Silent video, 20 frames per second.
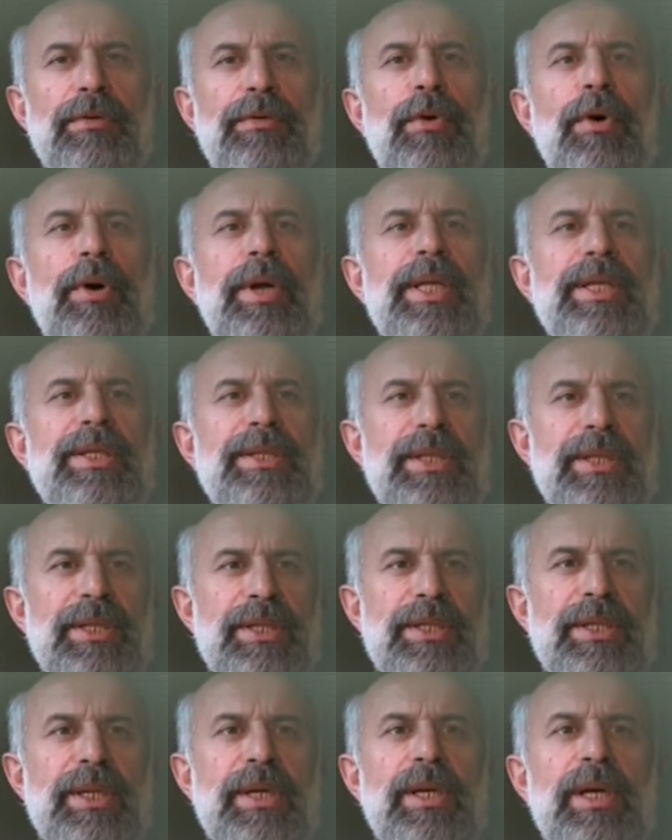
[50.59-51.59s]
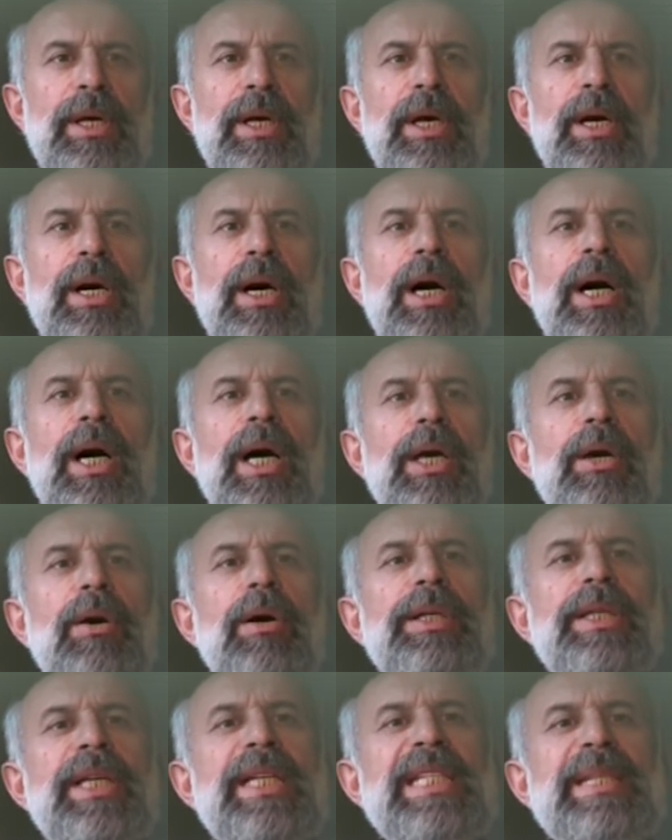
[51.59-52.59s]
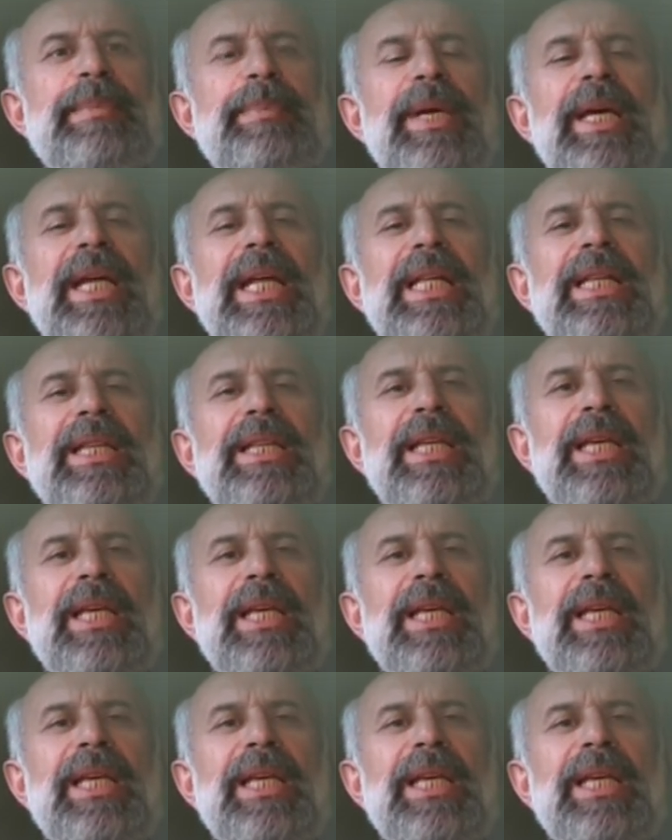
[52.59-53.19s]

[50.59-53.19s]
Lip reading: For instance, I got a speeding